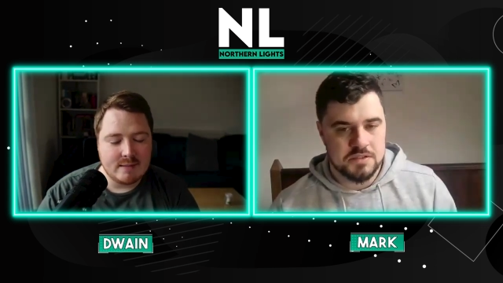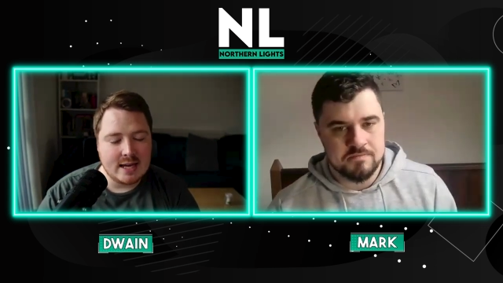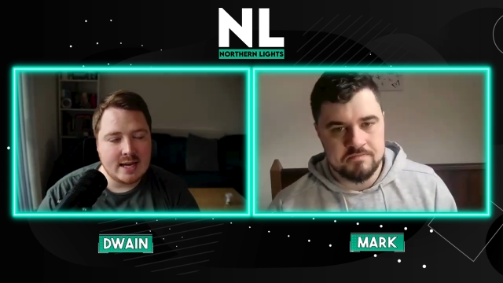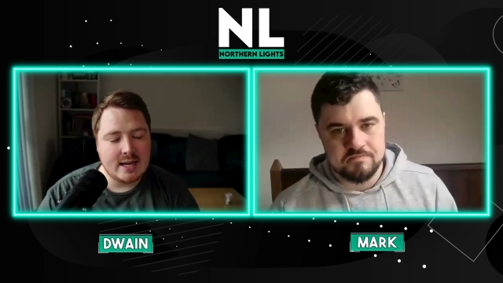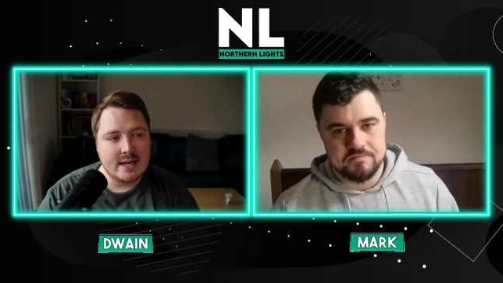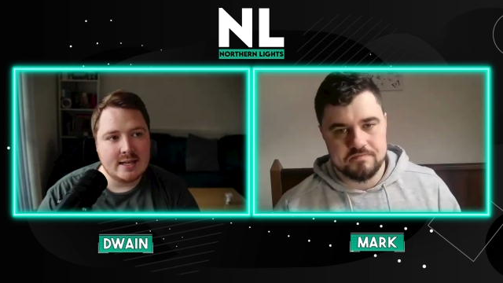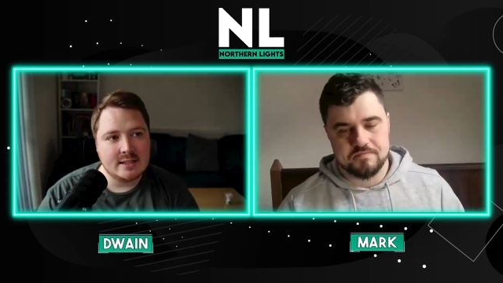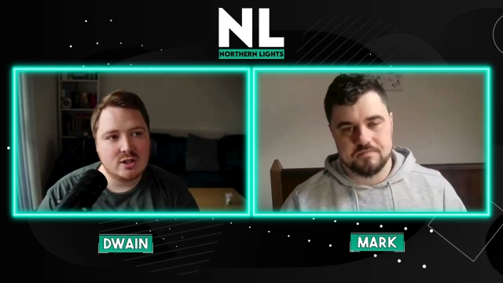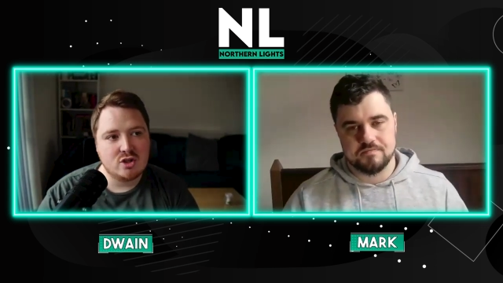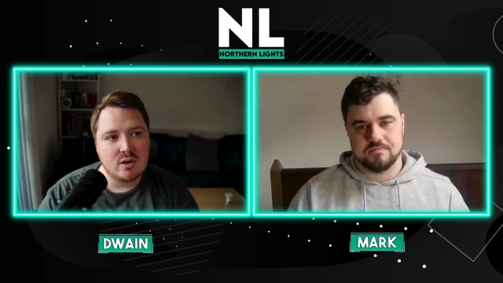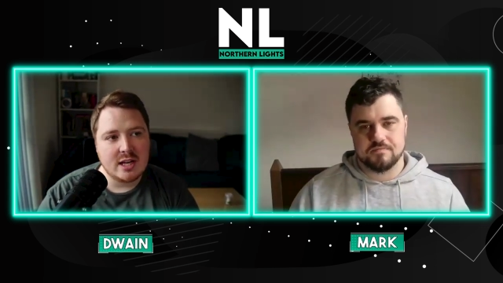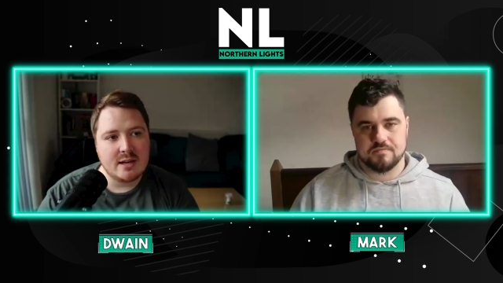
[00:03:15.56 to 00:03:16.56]
Speaker 1: it, it's
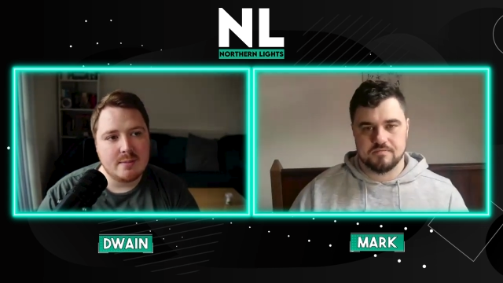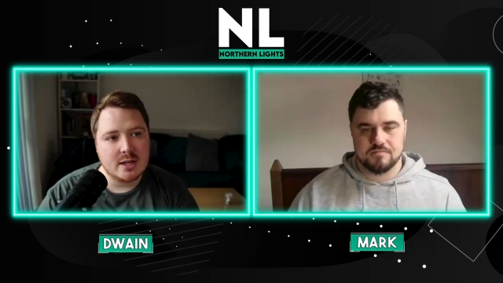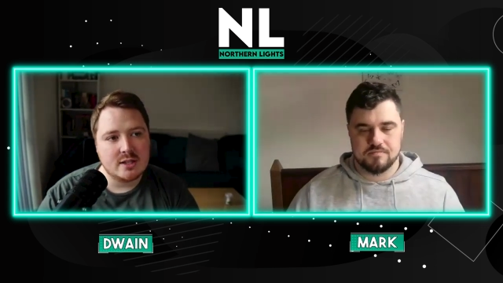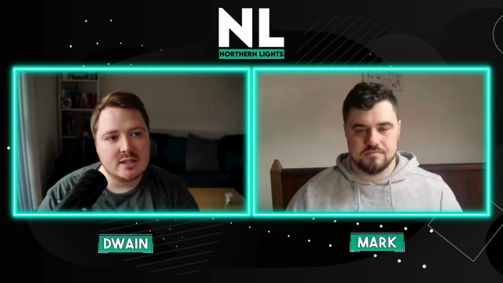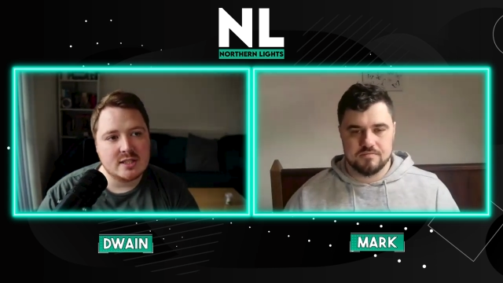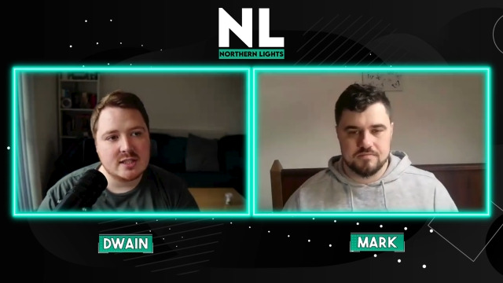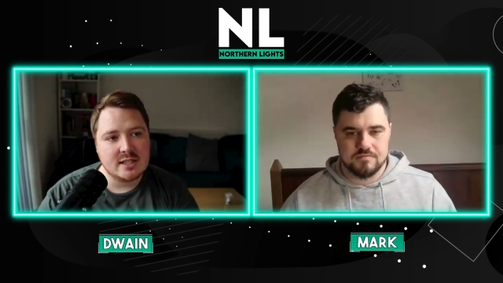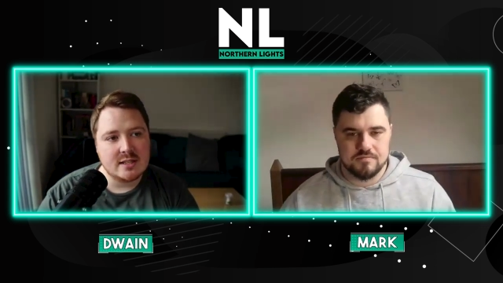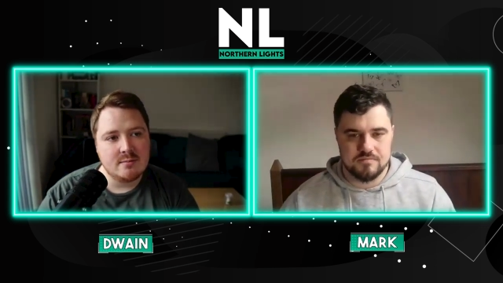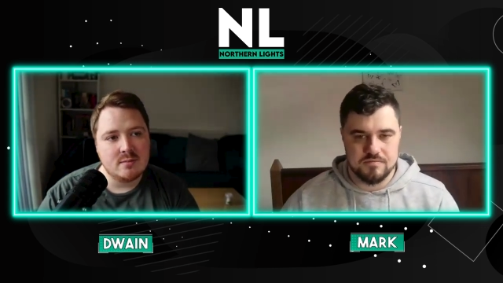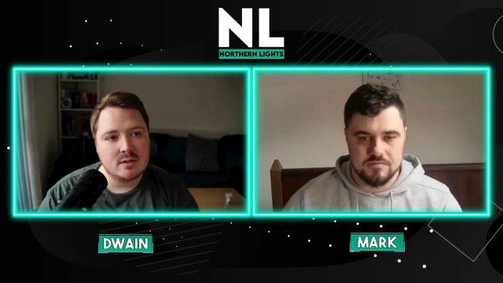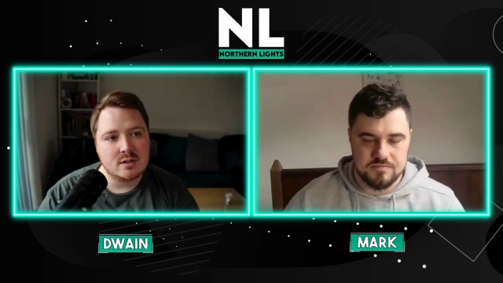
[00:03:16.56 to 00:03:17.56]
tricky because it
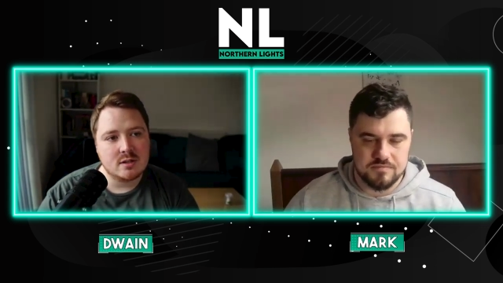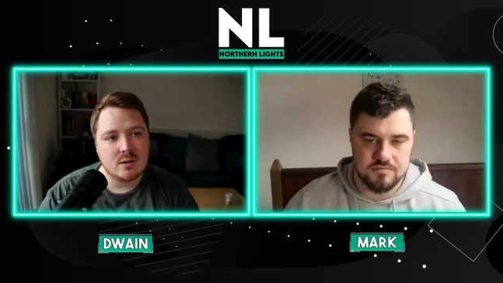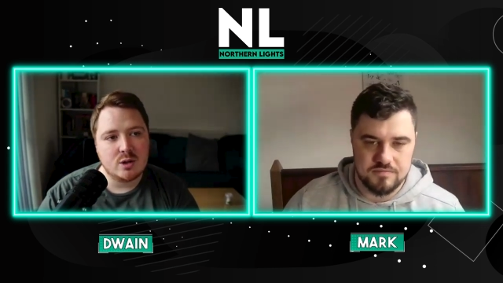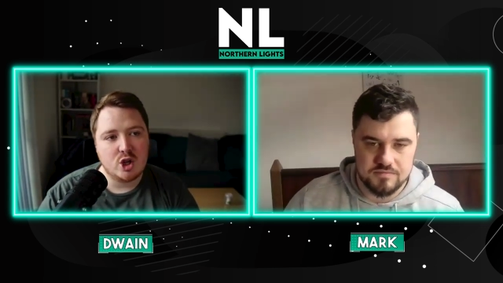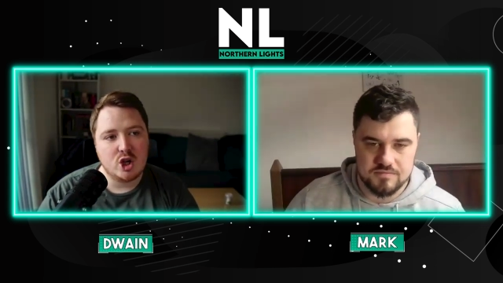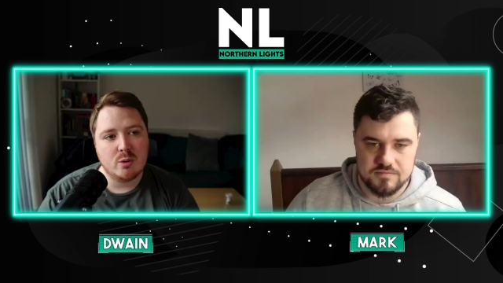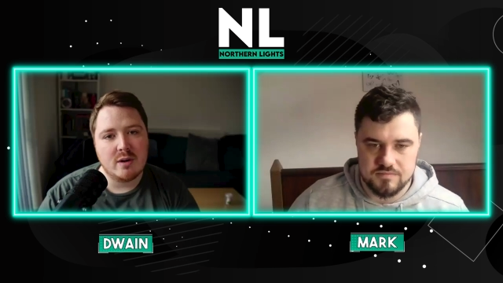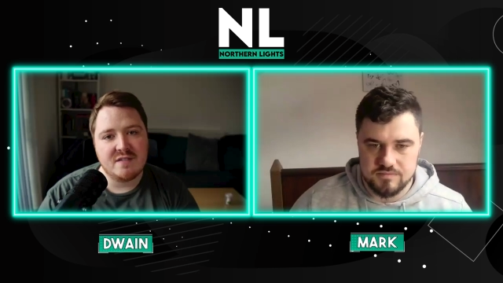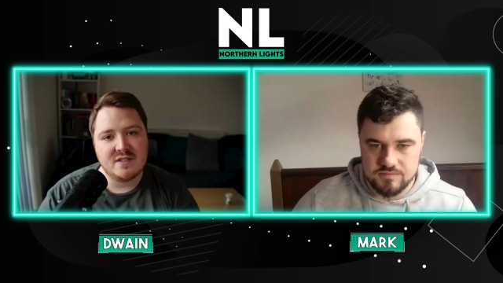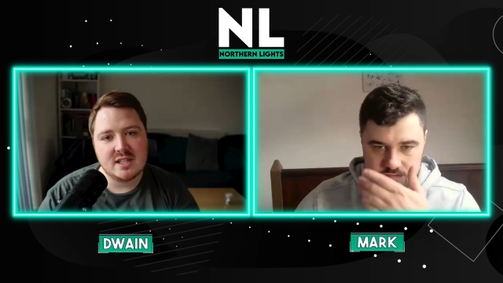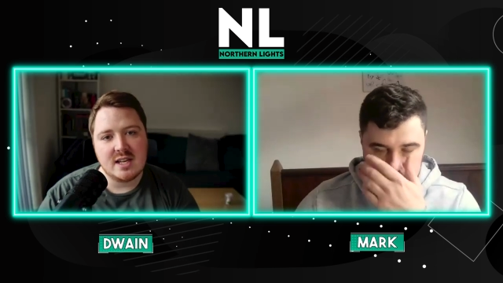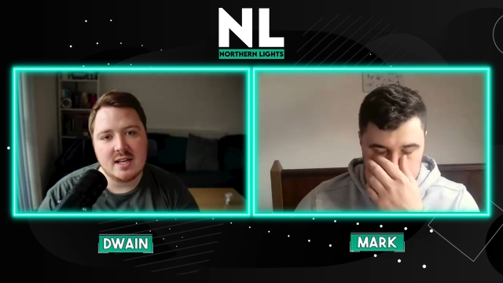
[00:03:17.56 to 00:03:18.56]
seems the
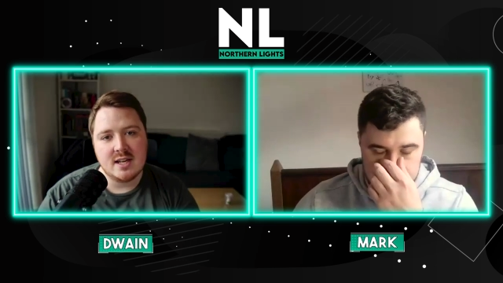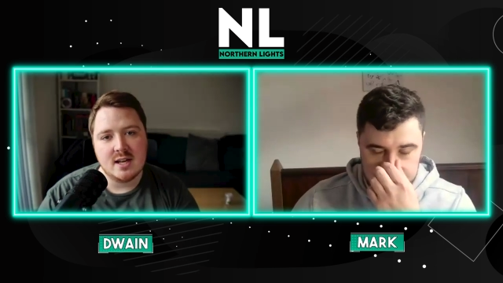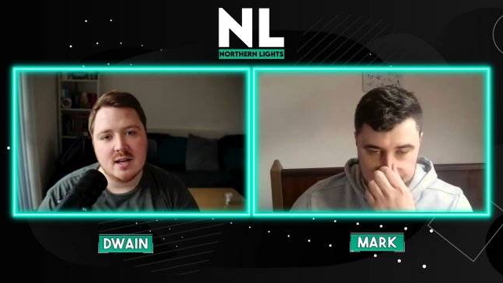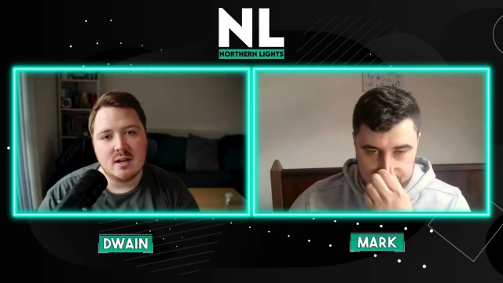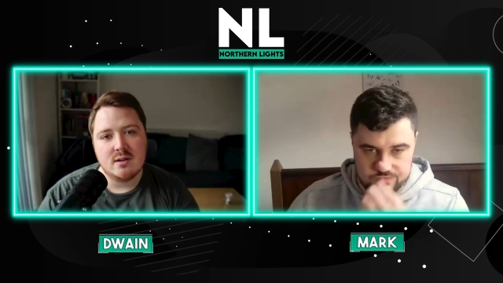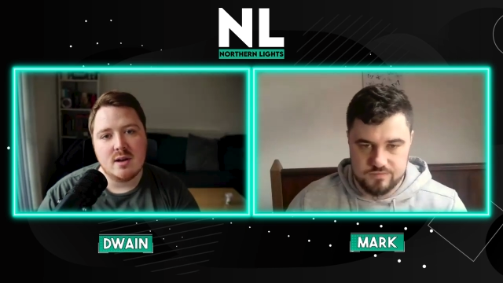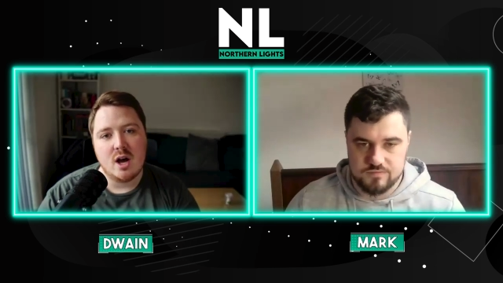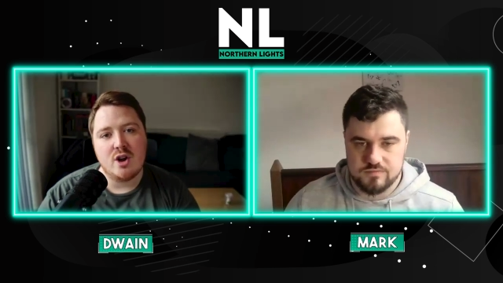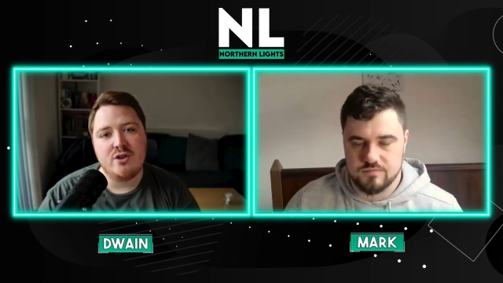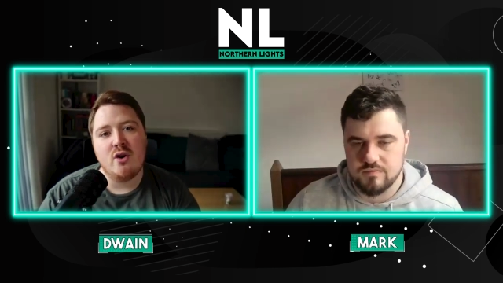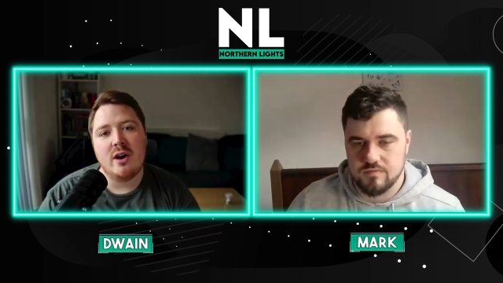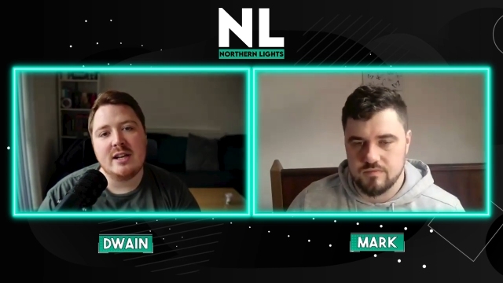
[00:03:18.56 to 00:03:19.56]
UFC are
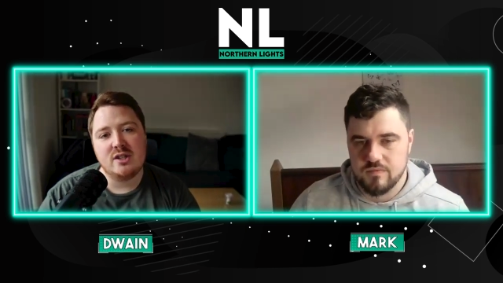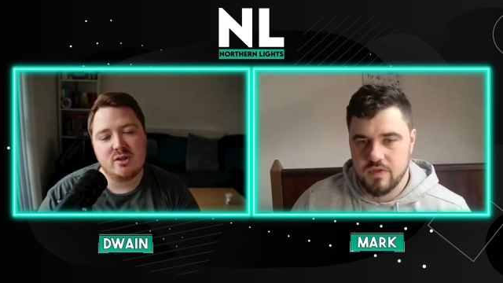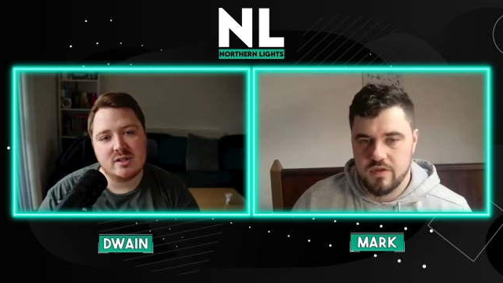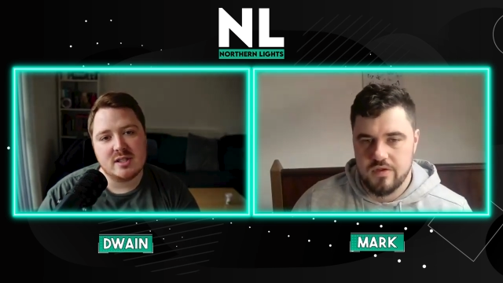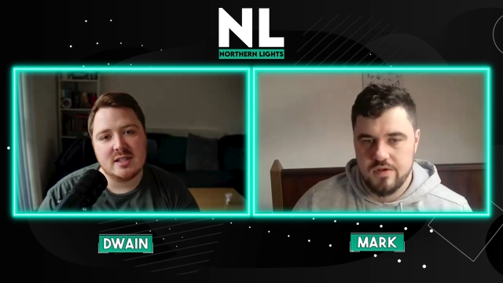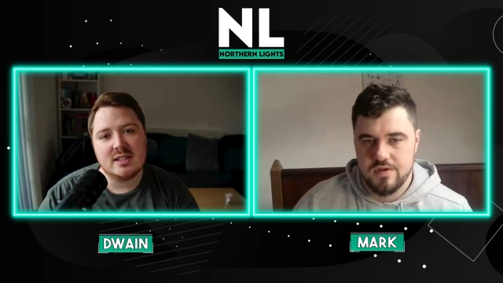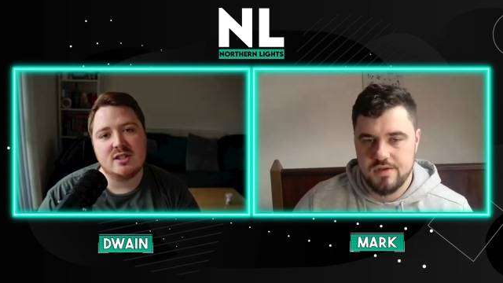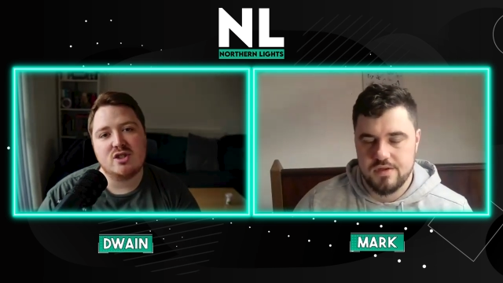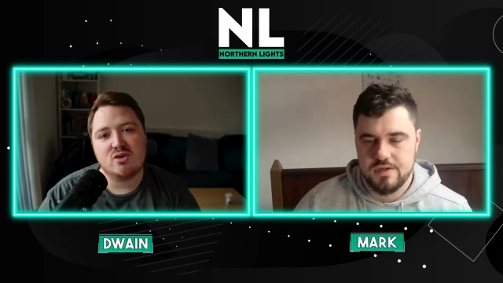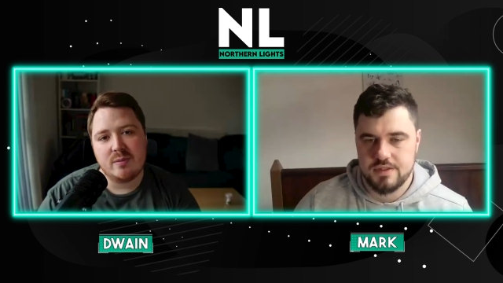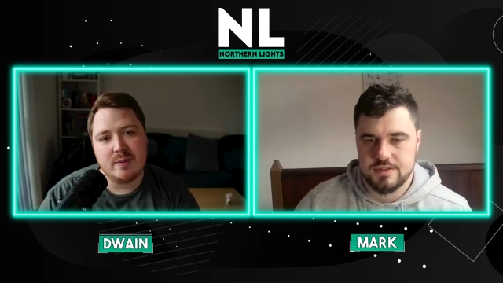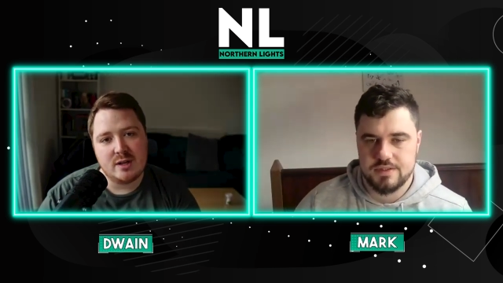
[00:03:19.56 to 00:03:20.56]
not interested in
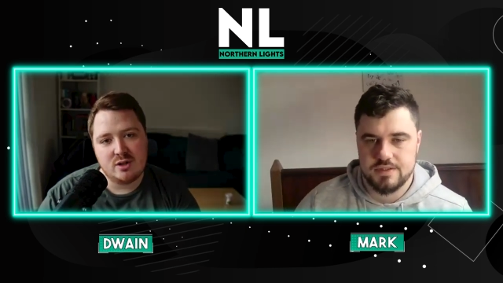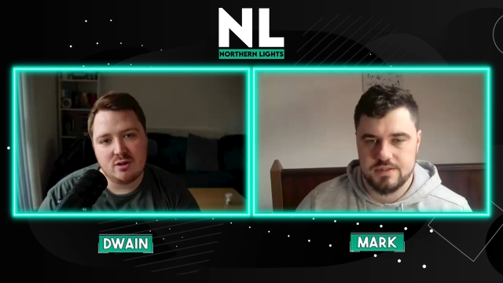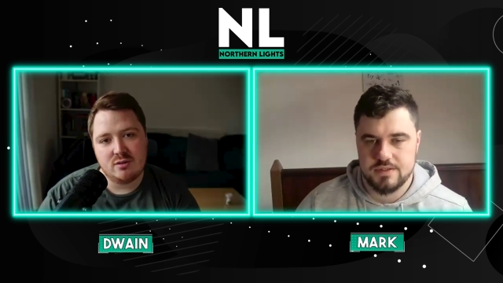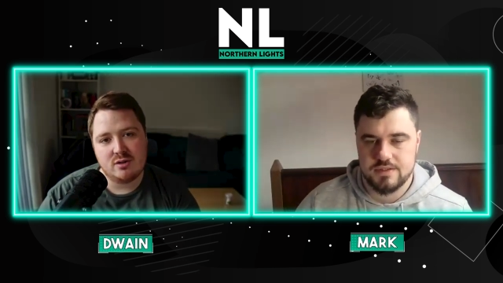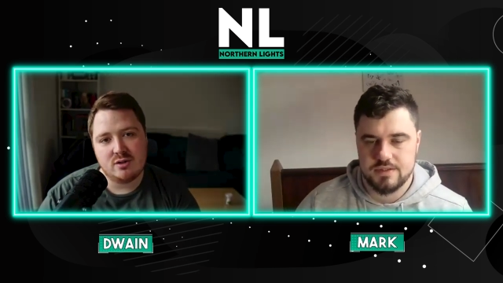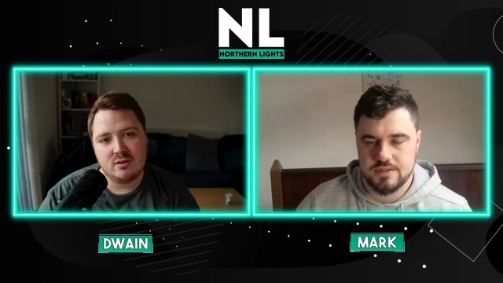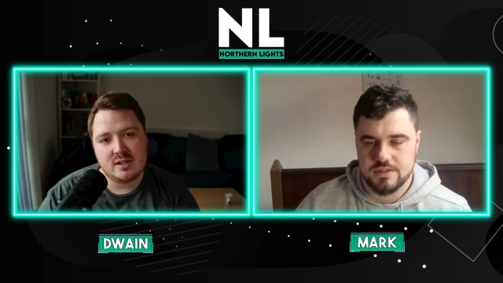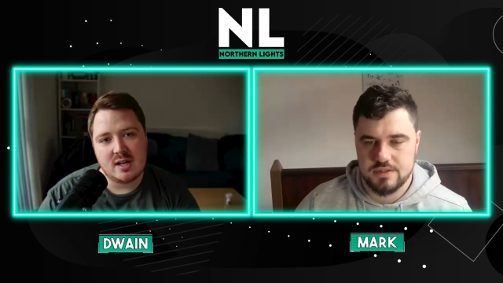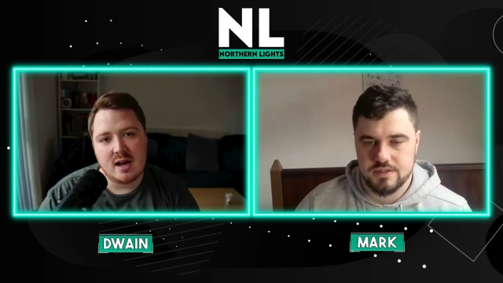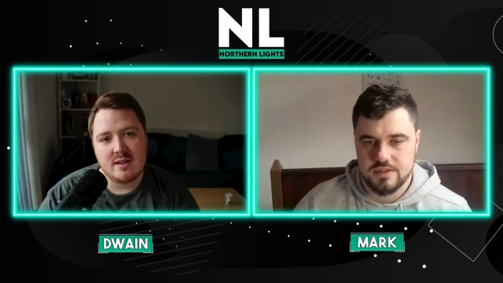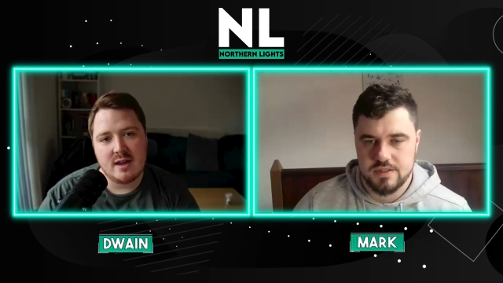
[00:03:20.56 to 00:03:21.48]
stripping Jon Jones, are they?